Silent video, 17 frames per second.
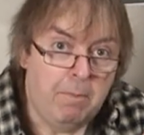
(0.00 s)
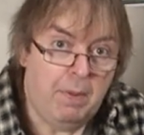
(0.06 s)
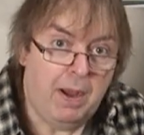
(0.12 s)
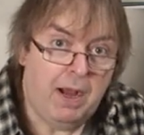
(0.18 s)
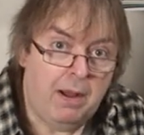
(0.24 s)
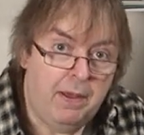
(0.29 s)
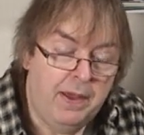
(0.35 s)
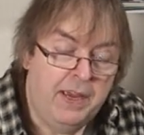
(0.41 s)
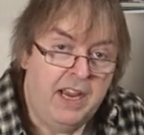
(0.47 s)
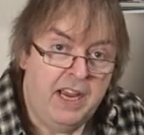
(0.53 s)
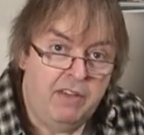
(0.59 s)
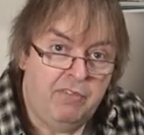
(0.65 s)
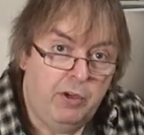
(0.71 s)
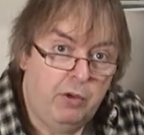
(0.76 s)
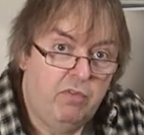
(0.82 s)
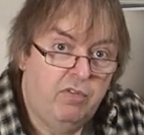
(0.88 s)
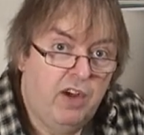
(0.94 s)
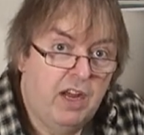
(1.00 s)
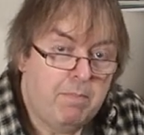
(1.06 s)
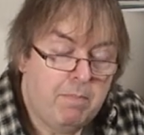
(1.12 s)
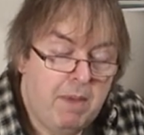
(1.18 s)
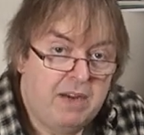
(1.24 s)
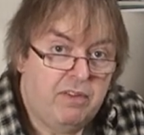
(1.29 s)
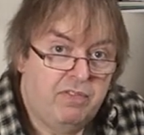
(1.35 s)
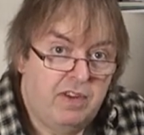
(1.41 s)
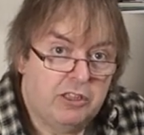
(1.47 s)
But if you can find
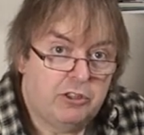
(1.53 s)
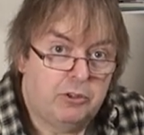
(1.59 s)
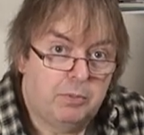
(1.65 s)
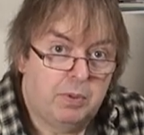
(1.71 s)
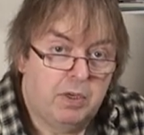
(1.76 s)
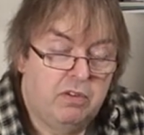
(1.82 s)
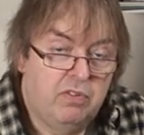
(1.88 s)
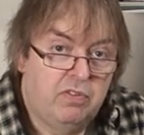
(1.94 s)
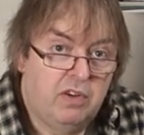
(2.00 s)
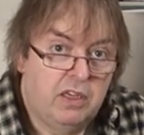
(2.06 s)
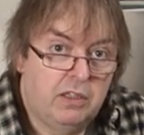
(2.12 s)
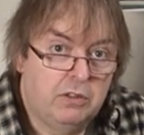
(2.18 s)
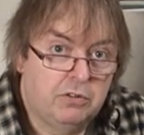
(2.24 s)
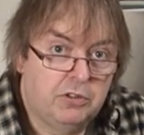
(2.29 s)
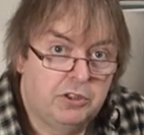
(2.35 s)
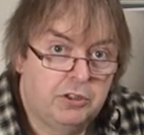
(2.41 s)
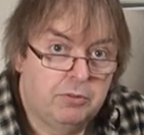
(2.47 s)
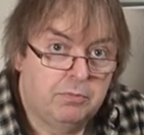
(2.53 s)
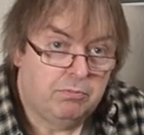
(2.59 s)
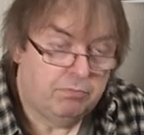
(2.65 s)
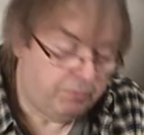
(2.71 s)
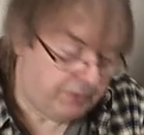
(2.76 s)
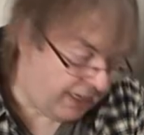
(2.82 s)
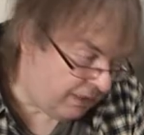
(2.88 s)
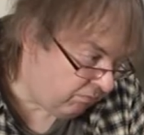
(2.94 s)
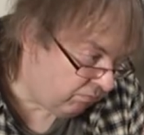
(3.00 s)
manufacturer profiles,
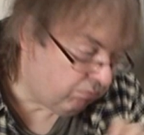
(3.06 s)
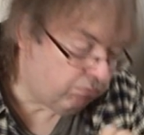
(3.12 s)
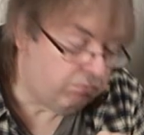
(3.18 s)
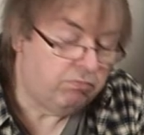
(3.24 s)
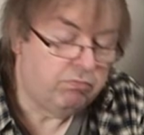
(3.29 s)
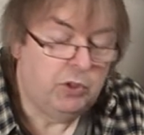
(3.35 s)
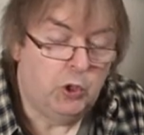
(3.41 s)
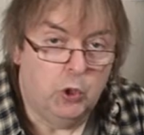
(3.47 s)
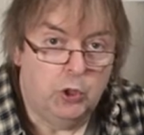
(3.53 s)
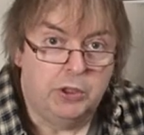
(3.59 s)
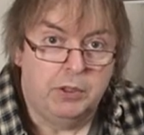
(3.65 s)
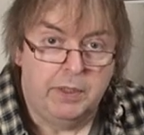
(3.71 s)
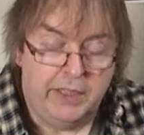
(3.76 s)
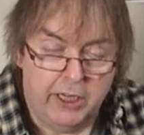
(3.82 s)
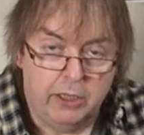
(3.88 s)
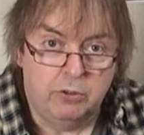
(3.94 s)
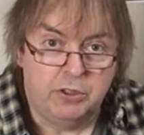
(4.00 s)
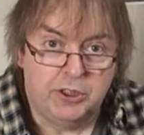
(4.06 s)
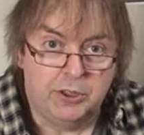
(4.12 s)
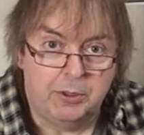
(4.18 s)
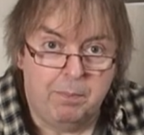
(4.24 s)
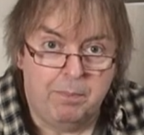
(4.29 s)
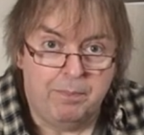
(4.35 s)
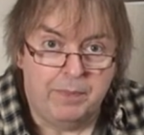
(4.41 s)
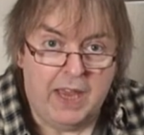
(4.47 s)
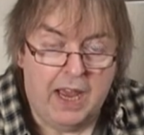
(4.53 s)
then good, use them.